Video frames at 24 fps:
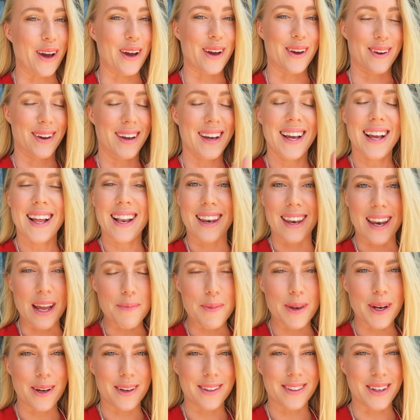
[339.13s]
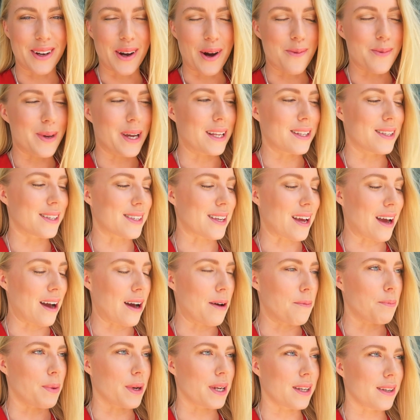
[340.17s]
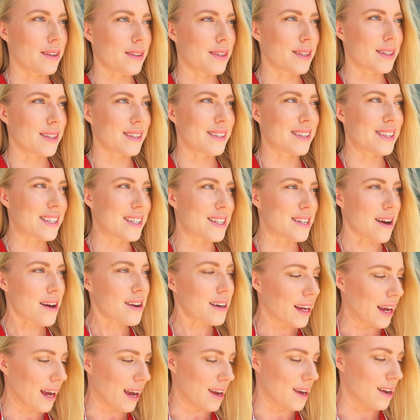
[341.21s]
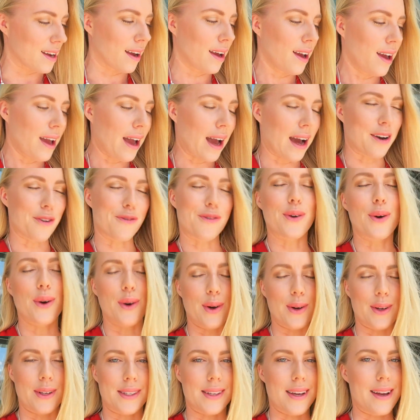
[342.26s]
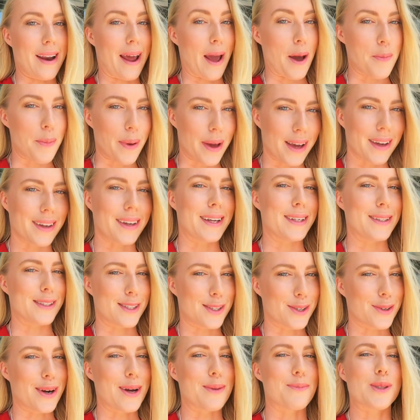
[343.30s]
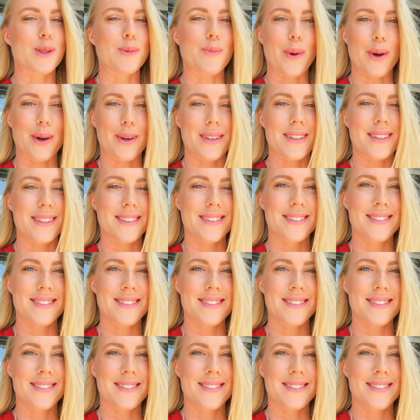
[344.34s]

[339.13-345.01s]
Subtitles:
know, let me know in the comments. But it's stunning, and of course an epic Instagram spot.